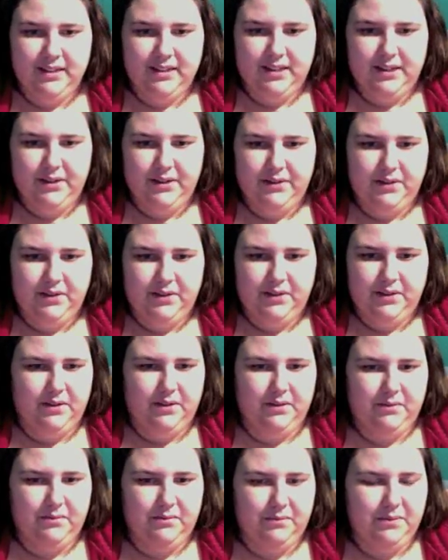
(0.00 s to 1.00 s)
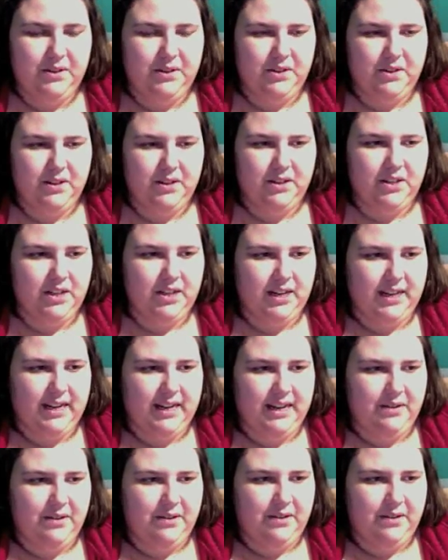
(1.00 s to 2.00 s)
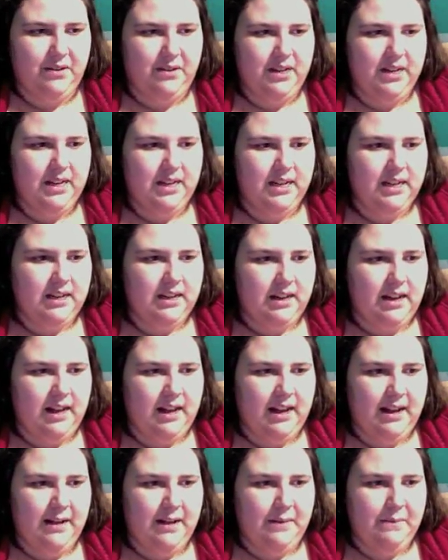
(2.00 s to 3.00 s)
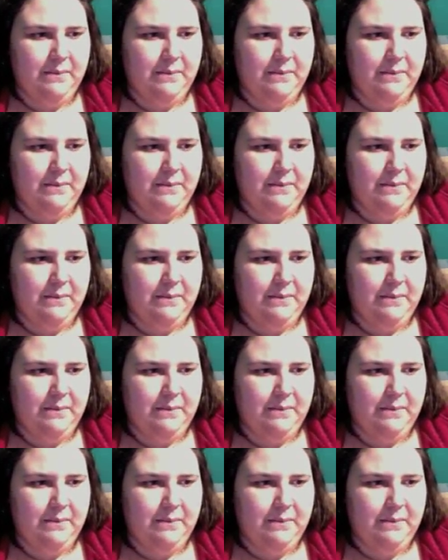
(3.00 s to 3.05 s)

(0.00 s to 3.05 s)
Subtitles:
so be sure to check it out.